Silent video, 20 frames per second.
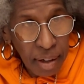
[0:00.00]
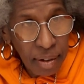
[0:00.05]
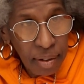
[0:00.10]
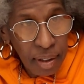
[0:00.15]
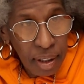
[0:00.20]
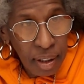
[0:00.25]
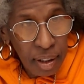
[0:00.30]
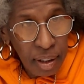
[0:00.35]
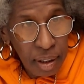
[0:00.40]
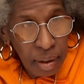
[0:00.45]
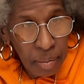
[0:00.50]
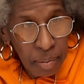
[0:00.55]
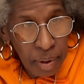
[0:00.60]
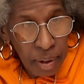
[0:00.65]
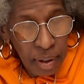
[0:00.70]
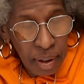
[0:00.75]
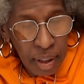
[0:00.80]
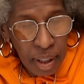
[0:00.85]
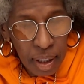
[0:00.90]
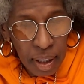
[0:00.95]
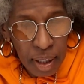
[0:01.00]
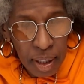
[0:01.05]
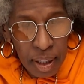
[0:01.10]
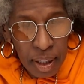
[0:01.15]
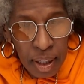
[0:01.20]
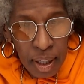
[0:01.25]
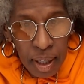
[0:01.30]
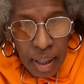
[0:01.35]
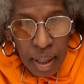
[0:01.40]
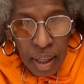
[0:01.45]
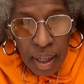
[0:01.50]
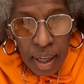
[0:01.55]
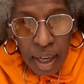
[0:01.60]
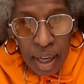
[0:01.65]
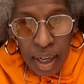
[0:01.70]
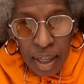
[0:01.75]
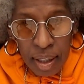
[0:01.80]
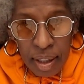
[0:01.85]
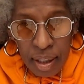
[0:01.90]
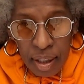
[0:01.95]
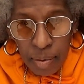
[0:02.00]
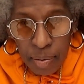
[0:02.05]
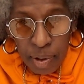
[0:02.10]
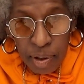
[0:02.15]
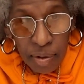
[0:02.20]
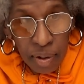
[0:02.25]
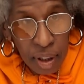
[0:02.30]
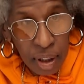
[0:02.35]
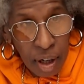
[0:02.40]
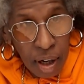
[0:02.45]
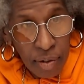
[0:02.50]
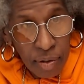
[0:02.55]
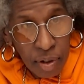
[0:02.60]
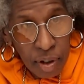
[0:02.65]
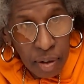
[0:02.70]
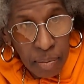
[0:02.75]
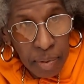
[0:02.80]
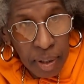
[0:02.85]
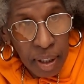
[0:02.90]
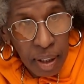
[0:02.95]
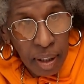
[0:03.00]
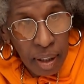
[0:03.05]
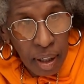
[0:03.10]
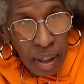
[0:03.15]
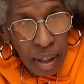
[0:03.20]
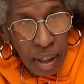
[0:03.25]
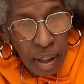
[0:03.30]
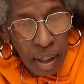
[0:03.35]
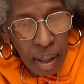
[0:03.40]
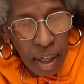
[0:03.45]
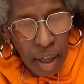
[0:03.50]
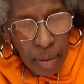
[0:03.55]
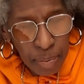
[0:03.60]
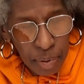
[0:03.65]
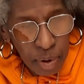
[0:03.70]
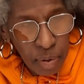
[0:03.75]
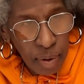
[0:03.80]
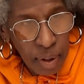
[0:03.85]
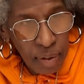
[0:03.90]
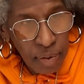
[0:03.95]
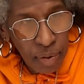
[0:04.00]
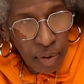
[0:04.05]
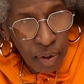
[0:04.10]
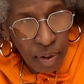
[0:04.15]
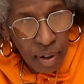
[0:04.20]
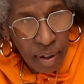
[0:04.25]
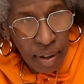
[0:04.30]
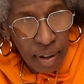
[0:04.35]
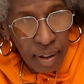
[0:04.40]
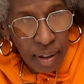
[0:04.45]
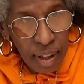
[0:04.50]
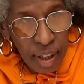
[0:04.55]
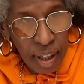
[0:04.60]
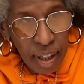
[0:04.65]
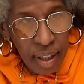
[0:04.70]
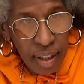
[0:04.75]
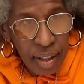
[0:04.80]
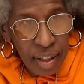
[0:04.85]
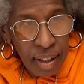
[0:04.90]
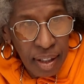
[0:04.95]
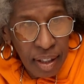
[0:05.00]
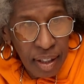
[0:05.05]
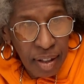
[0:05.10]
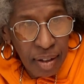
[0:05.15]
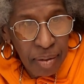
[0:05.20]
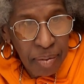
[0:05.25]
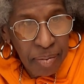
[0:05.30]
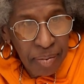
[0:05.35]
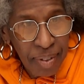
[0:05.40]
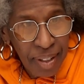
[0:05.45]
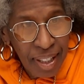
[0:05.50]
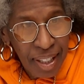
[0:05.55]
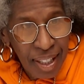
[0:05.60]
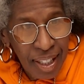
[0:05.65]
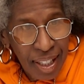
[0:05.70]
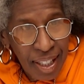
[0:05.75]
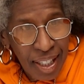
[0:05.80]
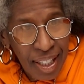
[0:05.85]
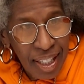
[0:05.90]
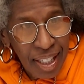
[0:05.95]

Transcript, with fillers: in the community. And uh, we're doing a golf tournament uh, April 24th. And um, so, how does this